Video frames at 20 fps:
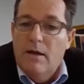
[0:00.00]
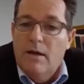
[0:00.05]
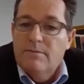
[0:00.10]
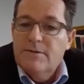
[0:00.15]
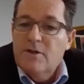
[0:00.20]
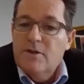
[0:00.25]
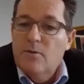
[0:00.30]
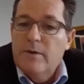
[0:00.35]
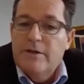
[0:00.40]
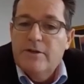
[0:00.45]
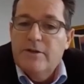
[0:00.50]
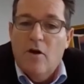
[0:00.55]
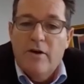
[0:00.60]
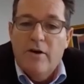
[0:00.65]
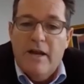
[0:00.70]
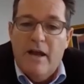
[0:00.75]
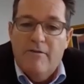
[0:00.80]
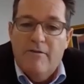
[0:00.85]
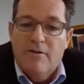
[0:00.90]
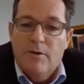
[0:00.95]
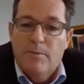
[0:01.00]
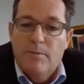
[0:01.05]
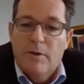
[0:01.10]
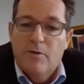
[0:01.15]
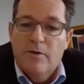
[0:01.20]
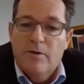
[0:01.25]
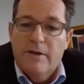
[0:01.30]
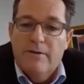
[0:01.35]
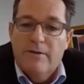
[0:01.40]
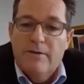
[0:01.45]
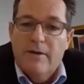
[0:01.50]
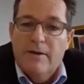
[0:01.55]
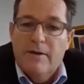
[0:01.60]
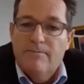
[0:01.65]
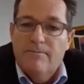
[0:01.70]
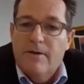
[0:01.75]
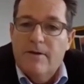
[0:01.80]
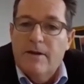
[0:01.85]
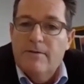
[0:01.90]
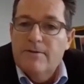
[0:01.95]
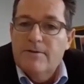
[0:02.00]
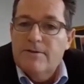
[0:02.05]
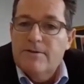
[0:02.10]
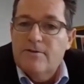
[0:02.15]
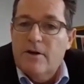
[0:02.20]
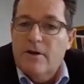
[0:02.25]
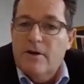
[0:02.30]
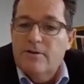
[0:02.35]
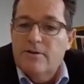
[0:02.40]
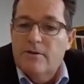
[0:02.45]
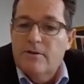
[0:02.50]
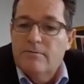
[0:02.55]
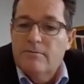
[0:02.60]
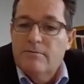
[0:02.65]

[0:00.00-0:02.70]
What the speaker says: so we don't have to build infrastructure.